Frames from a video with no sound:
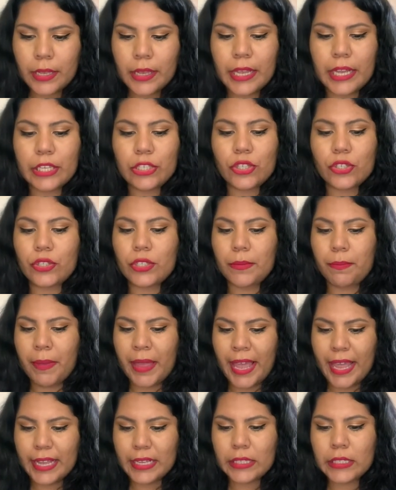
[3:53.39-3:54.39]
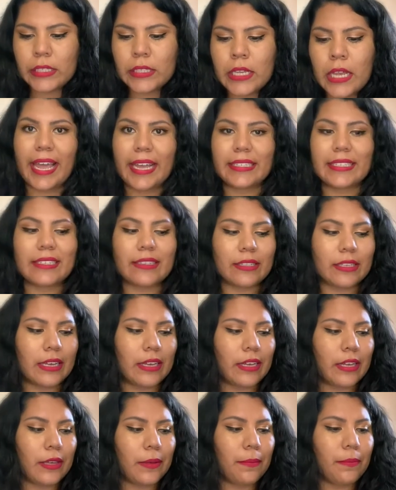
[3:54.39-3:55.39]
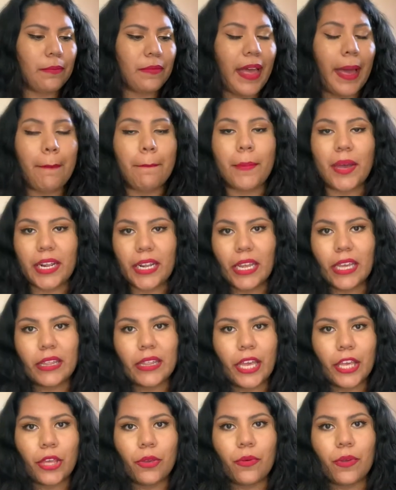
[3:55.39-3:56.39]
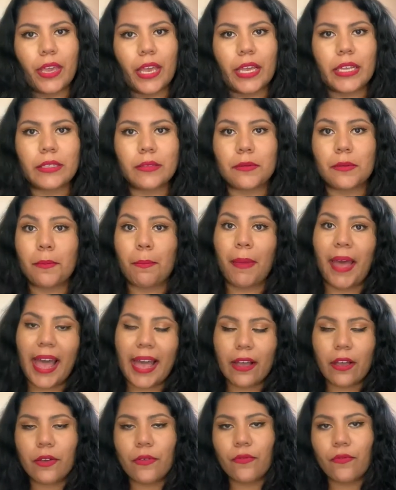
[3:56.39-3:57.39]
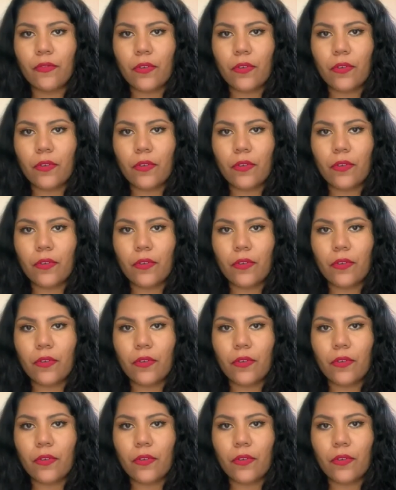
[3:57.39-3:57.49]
It just depends. And the that money that you get back